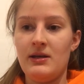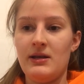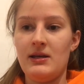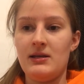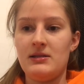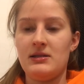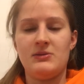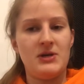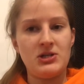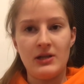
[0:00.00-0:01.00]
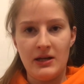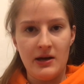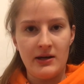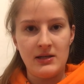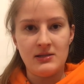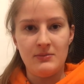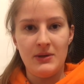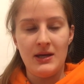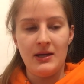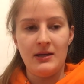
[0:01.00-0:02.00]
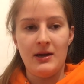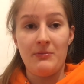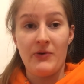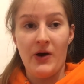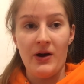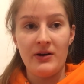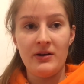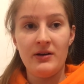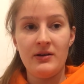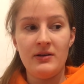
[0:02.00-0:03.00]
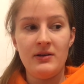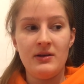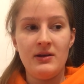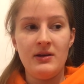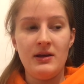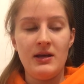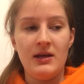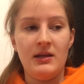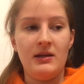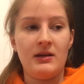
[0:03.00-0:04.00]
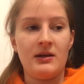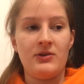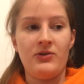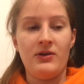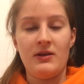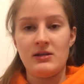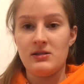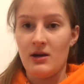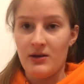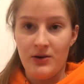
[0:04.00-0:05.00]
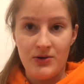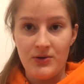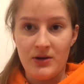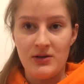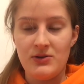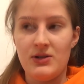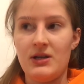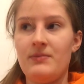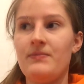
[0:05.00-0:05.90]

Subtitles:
it's especially not easy being abroad in a country that's not your own country,